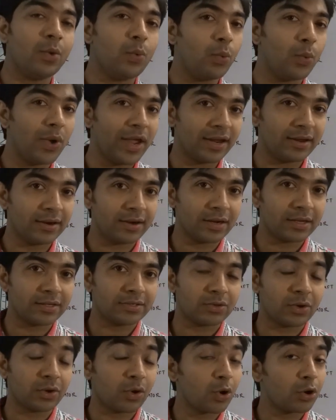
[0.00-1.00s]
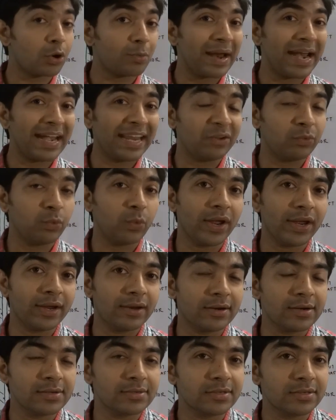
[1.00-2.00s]
vehicles or automatic
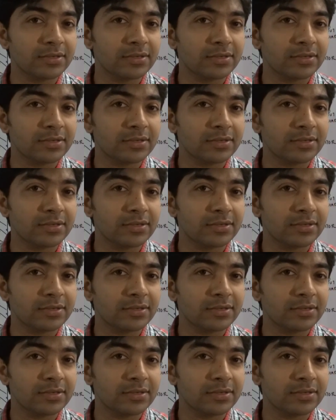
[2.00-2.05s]
vehicles.